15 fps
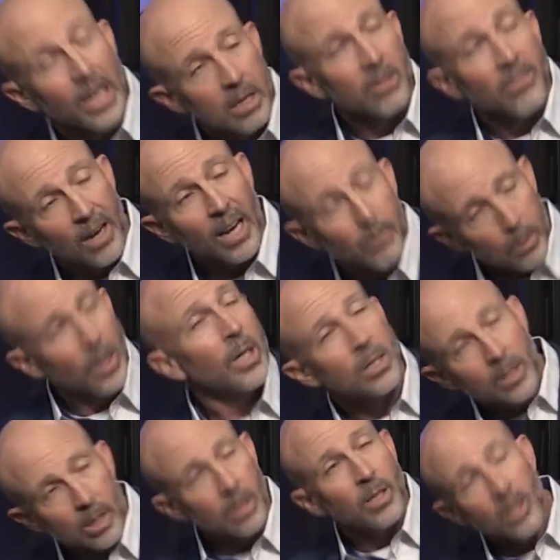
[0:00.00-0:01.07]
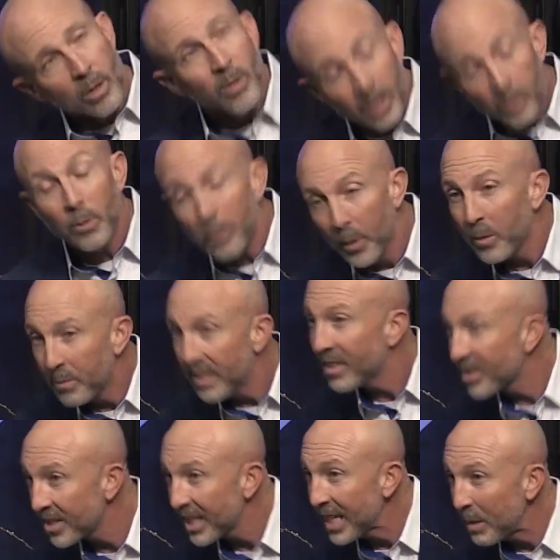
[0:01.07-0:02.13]
and the vibration, you know, it would put me to
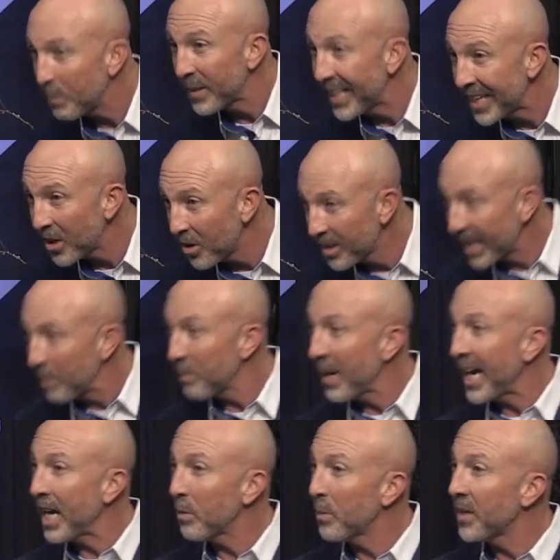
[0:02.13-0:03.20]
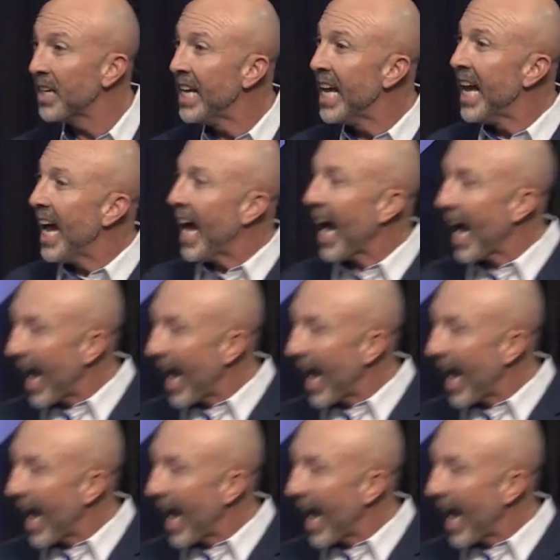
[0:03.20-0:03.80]
sleep, and they'd all get mad. But I,